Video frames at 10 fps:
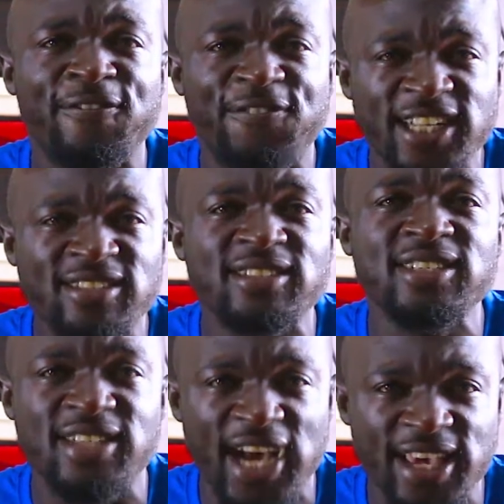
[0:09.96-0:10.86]

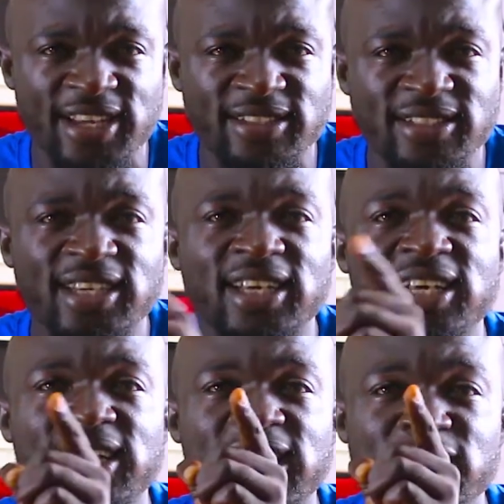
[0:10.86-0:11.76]
fatty diet
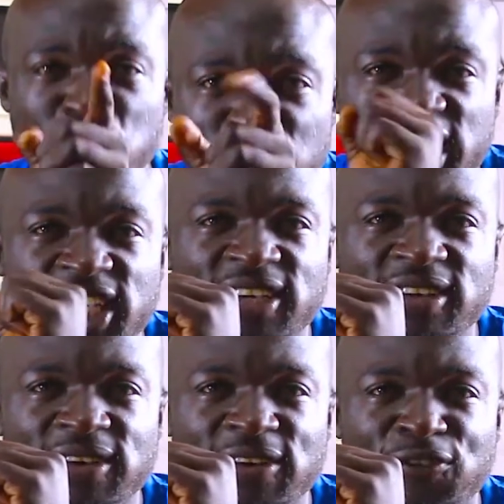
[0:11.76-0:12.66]
is unique
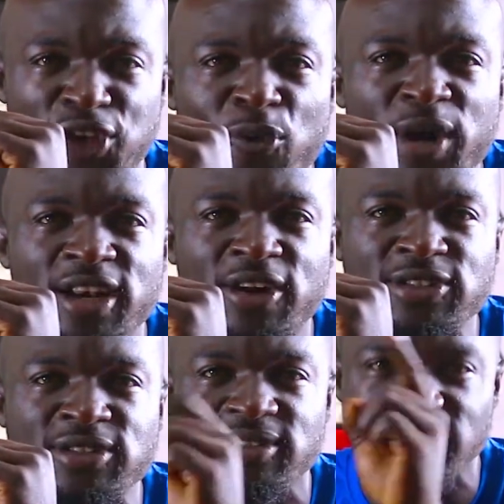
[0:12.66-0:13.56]
for your weight loss.